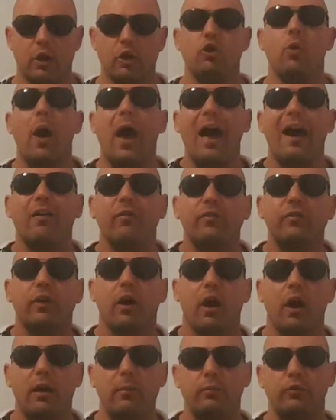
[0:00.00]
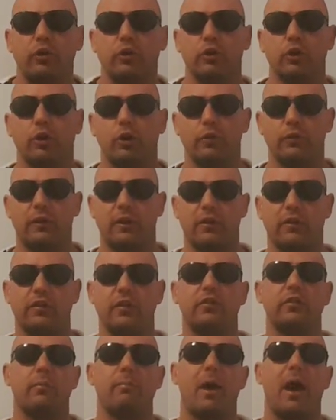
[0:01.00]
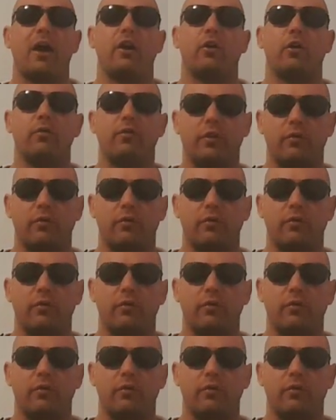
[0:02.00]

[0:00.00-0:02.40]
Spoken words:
You have time to learn this. It's a matter